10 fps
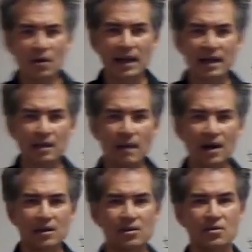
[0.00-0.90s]
organic
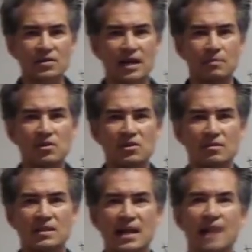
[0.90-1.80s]
molecules and I push
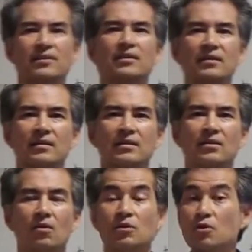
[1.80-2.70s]
them together,
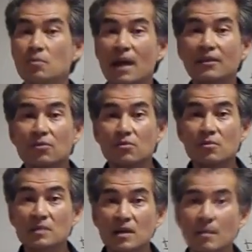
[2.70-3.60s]
or two methyl
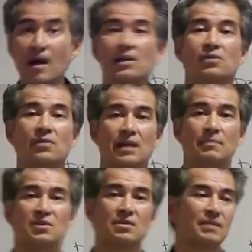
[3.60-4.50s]
groups on a molecule and I
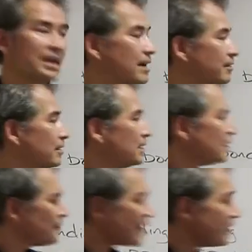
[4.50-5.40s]
push them together,
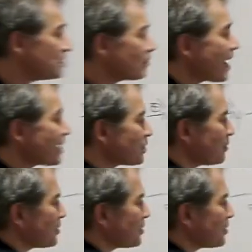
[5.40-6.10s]
that interaction will